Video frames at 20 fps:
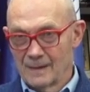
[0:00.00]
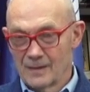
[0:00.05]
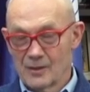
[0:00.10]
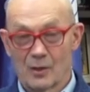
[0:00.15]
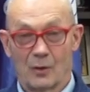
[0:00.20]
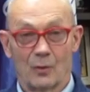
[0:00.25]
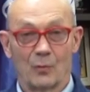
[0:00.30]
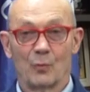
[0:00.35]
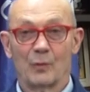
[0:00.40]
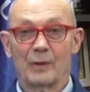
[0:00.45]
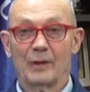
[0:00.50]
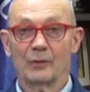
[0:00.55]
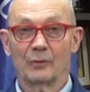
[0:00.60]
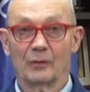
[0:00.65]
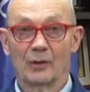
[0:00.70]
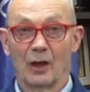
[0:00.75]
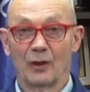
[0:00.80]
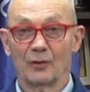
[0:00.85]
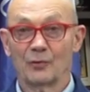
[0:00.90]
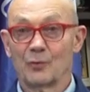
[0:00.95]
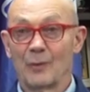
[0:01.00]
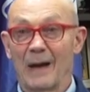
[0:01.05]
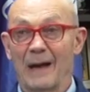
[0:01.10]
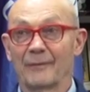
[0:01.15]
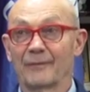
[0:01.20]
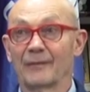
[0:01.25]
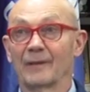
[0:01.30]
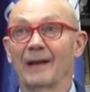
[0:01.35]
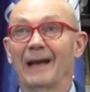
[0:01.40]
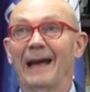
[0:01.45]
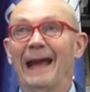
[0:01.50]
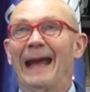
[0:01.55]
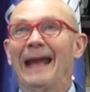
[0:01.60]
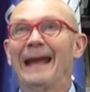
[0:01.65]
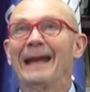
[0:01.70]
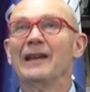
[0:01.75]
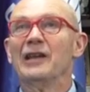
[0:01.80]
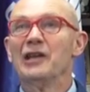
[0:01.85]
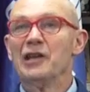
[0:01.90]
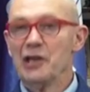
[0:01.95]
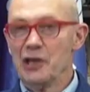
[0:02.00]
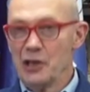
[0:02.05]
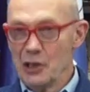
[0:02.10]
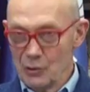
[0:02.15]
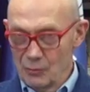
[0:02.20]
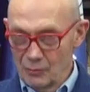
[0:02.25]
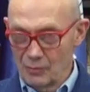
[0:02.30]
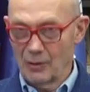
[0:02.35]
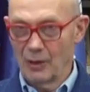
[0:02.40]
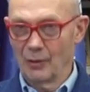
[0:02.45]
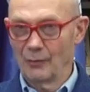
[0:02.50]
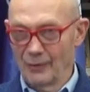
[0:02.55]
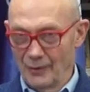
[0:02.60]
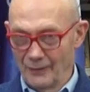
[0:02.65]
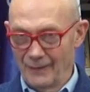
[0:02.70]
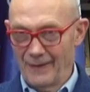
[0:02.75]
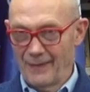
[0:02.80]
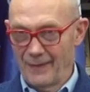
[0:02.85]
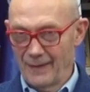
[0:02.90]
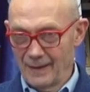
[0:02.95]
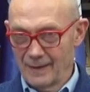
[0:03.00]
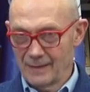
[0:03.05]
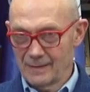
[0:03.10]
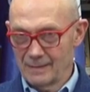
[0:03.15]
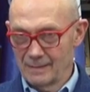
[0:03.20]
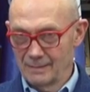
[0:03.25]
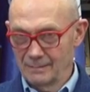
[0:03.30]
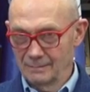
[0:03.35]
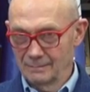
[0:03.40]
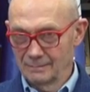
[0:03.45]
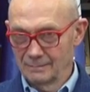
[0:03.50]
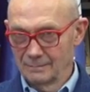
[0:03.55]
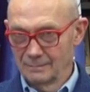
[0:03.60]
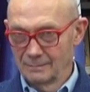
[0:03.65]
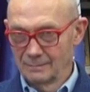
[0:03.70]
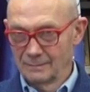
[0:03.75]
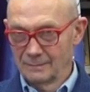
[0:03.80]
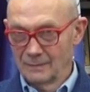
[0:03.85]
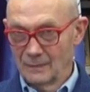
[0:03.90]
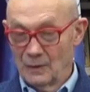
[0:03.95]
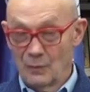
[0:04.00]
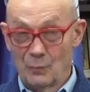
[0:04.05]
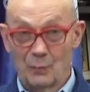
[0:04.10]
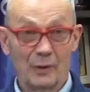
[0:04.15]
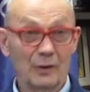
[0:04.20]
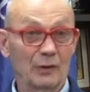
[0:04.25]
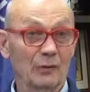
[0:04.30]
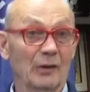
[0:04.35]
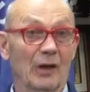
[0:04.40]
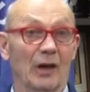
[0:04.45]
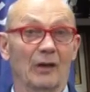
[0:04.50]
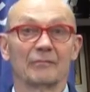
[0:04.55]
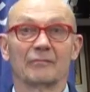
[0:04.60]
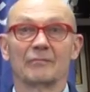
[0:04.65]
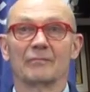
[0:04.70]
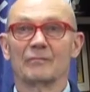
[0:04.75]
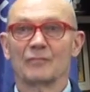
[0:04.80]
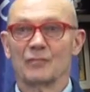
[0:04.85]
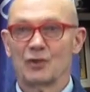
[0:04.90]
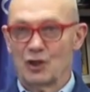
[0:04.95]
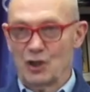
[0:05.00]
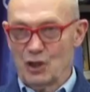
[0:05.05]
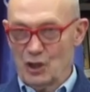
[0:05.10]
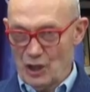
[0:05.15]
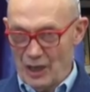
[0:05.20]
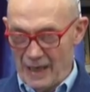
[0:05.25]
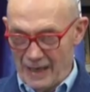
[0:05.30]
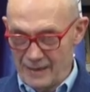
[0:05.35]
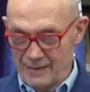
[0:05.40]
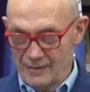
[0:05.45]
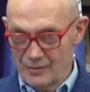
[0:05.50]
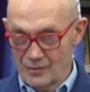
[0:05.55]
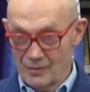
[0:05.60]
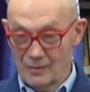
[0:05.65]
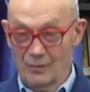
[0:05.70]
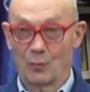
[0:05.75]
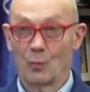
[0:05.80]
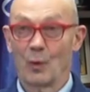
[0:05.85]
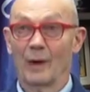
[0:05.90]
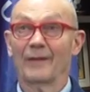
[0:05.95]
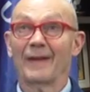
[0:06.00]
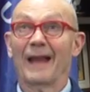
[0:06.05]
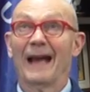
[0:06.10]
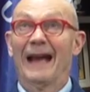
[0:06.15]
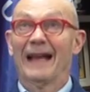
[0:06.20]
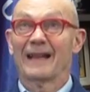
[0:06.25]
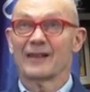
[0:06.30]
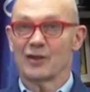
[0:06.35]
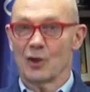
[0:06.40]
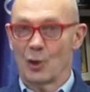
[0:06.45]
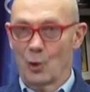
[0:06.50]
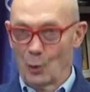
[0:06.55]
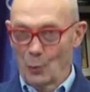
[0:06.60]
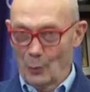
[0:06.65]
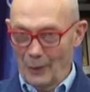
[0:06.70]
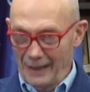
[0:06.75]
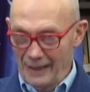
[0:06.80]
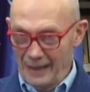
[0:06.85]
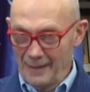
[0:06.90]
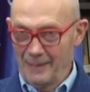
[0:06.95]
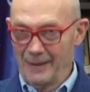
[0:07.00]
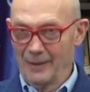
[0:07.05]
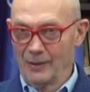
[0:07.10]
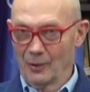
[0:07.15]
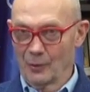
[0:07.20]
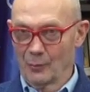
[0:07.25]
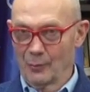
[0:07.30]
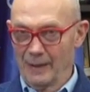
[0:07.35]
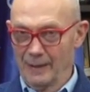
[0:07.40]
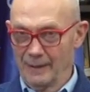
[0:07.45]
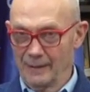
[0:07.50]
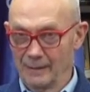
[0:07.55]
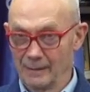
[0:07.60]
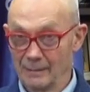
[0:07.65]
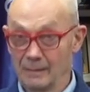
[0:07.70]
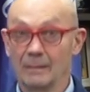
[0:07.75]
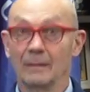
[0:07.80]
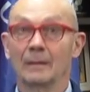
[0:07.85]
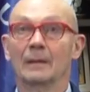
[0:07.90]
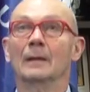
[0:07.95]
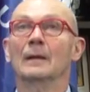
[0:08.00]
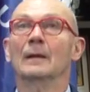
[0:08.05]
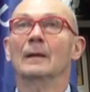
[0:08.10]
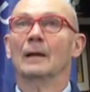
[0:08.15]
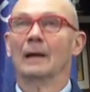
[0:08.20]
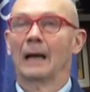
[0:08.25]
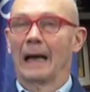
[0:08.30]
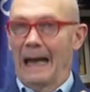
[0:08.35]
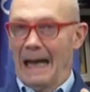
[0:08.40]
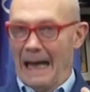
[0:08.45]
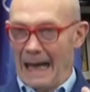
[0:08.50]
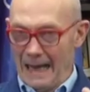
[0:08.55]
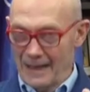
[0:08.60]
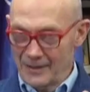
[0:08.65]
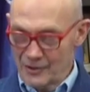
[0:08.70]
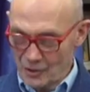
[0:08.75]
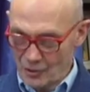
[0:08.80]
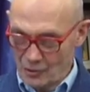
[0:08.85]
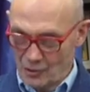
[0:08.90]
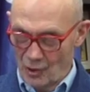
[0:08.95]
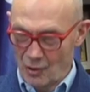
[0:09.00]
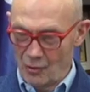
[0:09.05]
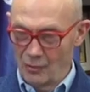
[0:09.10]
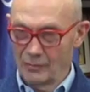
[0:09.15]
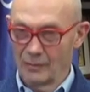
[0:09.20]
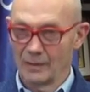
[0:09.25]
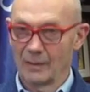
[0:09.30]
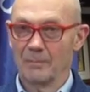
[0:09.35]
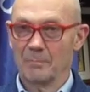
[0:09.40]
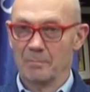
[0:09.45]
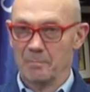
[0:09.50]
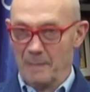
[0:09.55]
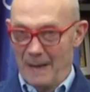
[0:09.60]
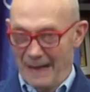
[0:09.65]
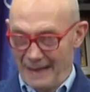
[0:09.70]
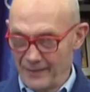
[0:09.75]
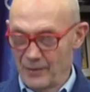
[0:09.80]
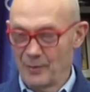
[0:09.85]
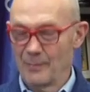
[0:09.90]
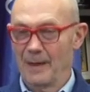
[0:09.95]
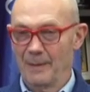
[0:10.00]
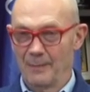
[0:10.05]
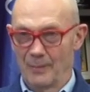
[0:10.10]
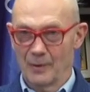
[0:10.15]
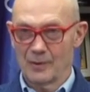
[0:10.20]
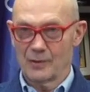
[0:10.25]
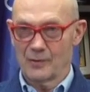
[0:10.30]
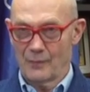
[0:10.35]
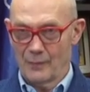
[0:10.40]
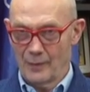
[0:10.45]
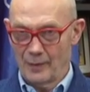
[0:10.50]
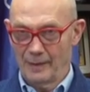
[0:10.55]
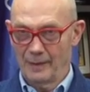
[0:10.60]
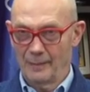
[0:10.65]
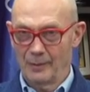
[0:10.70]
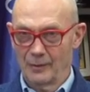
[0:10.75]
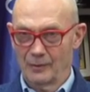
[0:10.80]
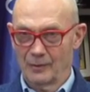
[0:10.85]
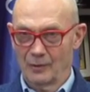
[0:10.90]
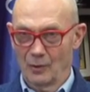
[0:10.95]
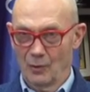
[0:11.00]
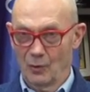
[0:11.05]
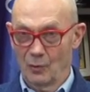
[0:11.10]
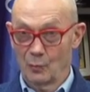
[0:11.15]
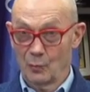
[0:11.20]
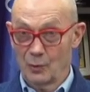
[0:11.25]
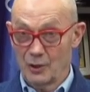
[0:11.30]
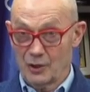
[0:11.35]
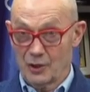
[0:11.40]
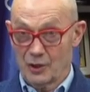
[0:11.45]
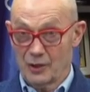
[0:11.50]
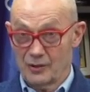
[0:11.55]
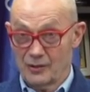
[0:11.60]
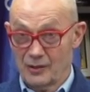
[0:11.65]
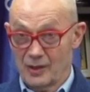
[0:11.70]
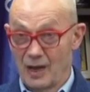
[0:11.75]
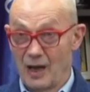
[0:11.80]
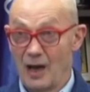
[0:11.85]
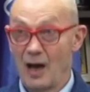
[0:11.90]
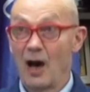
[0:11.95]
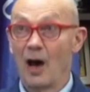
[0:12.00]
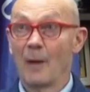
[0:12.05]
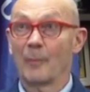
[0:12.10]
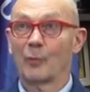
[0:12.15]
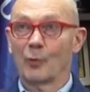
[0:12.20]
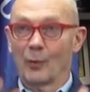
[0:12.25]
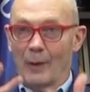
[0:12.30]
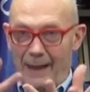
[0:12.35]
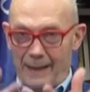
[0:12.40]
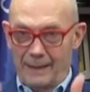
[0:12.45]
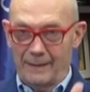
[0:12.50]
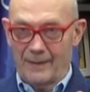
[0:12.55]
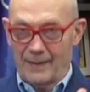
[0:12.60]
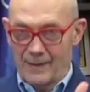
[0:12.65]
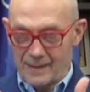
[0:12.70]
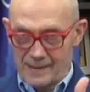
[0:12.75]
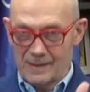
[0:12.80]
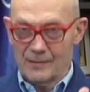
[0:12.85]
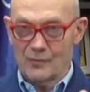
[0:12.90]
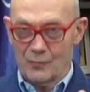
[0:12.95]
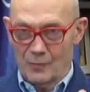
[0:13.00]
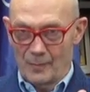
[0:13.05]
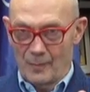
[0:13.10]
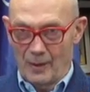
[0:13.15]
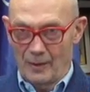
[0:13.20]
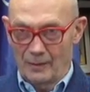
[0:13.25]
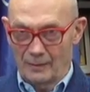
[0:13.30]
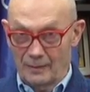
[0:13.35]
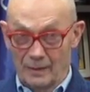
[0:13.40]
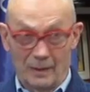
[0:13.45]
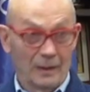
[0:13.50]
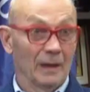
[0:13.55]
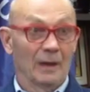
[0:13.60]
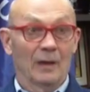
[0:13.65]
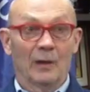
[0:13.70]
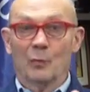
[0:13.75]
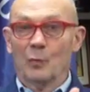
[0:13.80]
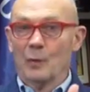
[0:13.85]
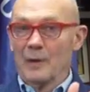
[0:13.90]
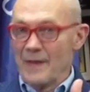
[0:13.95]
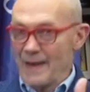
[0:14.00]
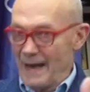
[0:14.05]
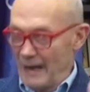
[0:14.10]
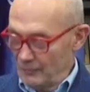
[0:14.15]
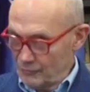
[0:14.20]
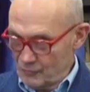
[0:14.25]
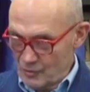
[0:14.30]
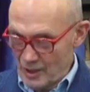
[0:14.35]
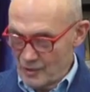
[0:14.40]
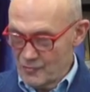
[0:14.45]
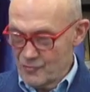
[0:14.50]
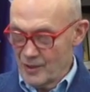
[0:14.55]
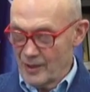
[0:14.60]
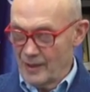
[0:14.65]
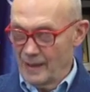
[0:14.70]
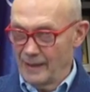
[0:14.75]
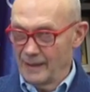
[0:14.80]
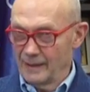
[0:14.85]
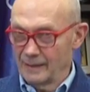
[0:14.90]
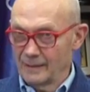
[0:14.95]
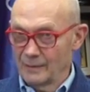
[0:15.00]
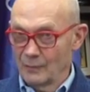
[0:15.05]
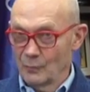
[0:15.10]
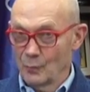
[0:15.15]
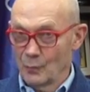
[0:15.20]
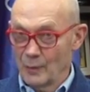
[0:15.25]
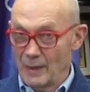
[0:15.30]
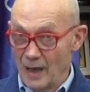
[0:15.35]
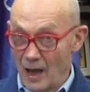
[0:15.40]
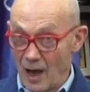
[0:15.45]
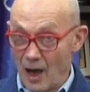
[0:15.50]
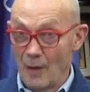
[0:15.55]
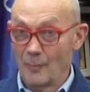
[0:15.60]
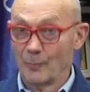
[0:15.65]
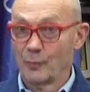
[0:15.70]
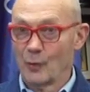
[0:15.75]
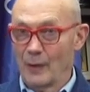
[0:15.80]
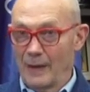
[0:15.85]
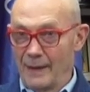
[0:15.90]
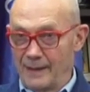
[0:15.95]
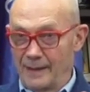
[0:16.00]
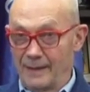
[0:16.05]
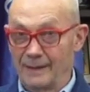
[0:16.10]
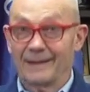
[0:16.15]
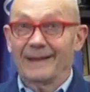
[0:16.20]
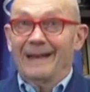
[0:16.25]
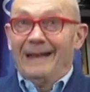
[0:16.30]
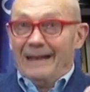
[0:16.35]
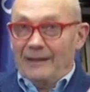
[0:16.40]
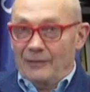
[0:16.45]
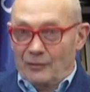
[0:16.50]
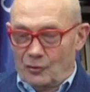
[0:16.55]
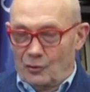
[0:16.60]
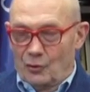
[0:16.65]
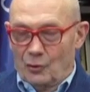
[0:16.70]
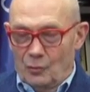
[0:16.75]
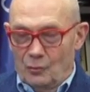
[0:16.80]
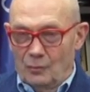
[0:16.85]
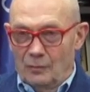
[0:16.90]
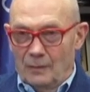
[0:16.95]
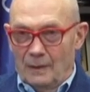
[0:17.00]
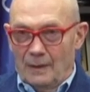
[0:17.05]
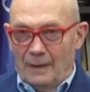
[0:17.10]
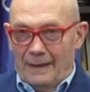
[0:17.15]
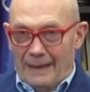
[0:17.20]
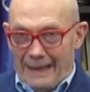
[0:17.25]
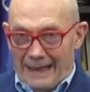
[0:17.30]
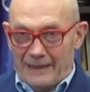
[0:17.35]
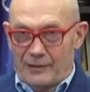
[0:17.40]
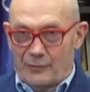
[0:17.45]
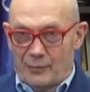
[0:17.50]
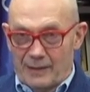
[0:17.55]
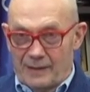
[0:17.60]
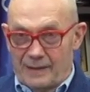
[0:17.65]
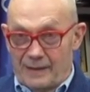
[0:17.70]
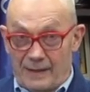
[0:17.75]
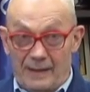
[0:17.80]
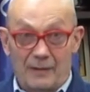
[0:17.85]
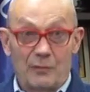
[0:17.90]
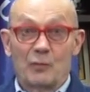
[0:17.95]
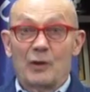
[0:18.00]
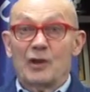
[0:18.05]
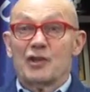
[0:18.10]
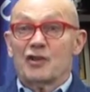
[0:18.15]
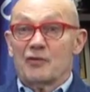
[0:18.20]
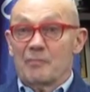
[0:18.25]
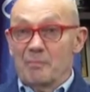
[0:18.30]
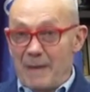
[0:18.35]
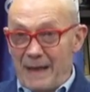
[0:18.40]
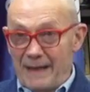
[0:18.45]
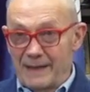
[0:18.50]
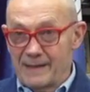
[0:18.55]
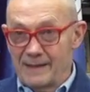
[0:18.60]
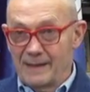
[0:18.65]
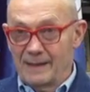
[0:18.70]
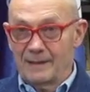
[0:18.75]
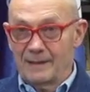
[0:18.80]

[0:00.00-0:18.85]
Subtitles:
So we do not draft a new Code of Ethics. We do not change what has already been agreed as a code by the members of the WTO. We just upgrade this instrument without changing it. We upgrade it into a treaty which makes